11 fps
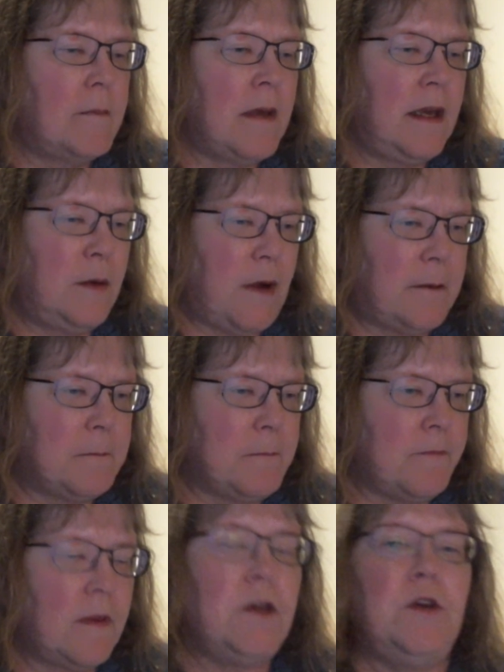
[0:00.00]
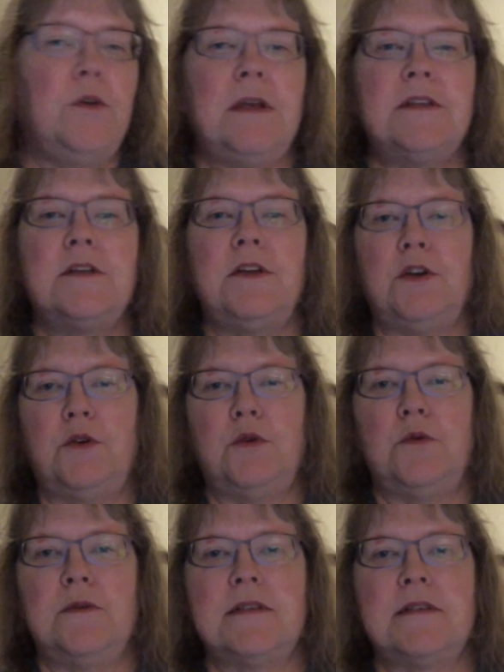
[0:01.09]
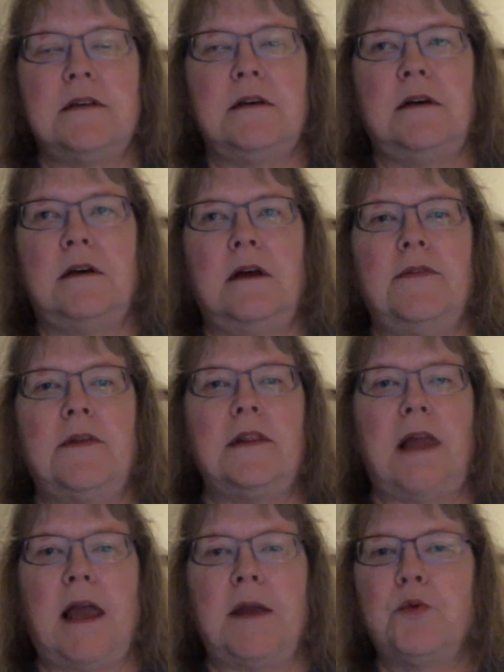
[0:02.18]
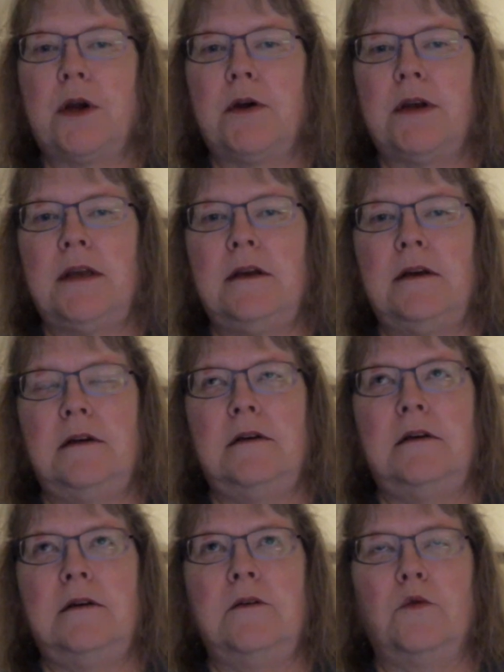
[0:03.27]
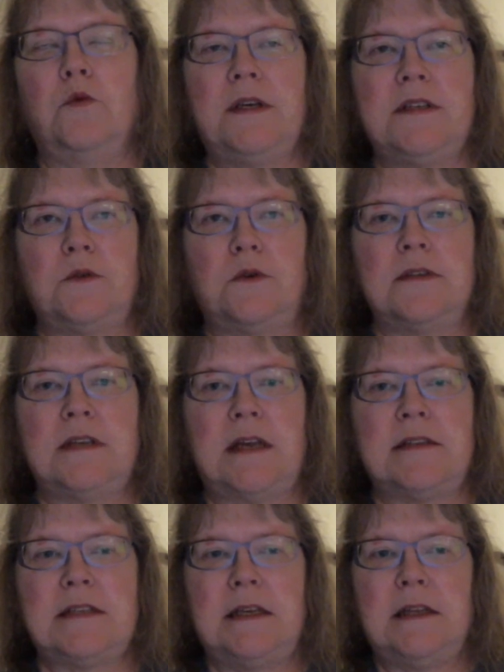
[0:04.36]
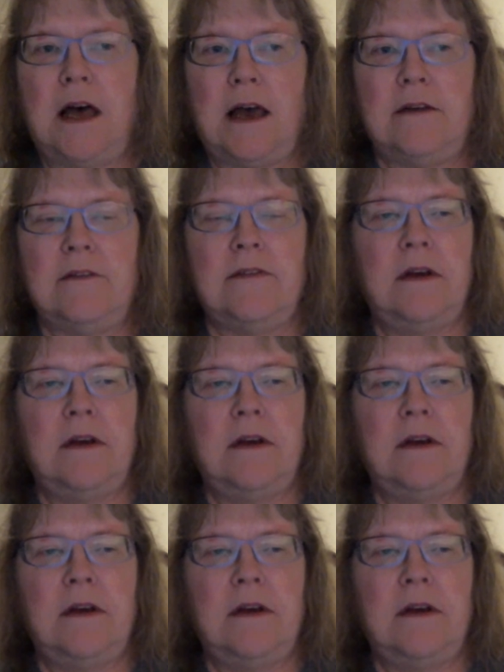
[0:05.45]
Anyway, you need to use the library resource, NC Live.